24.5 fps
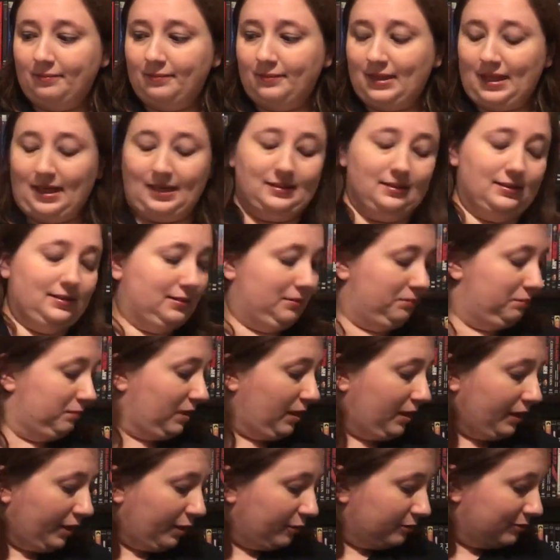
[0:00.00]
that's
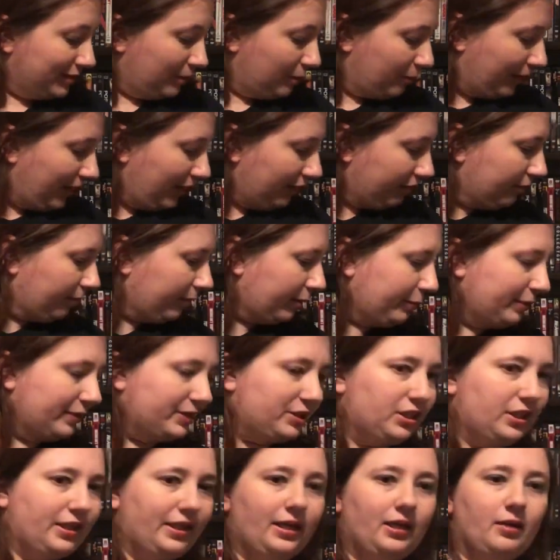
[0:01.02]
gonna go somewhere for my
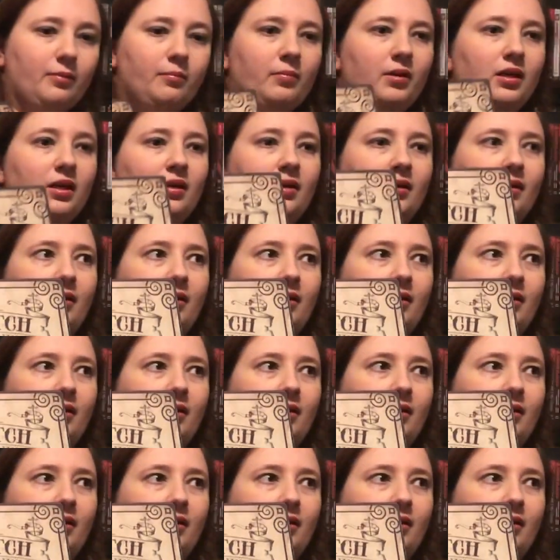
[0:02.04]
witch theme.